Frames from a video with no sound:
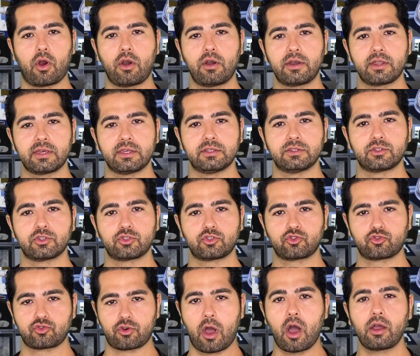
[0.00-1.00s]
is
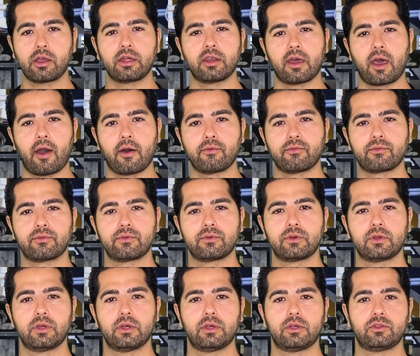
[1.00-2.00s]
strong enough
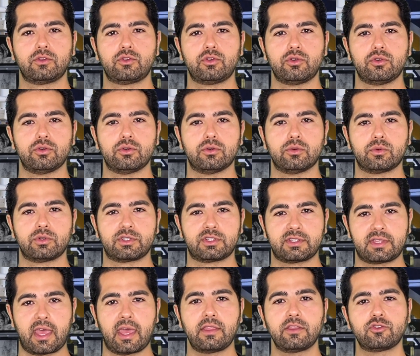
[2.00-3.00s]
to
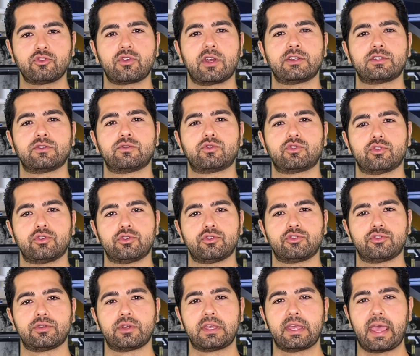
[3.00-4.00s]
withstand the stress of
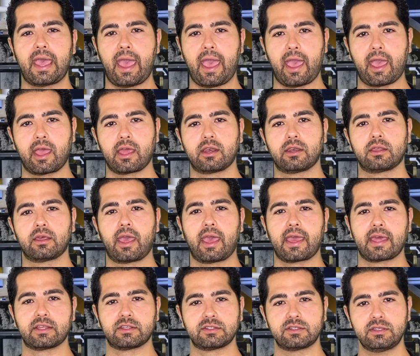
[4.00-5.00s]
surgery and
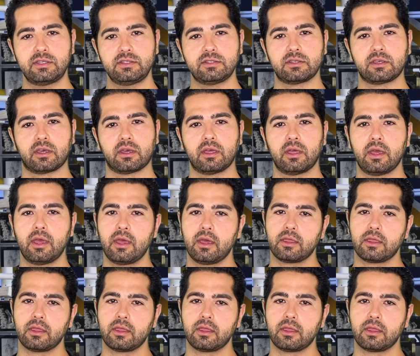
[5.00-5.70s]
anesthesia,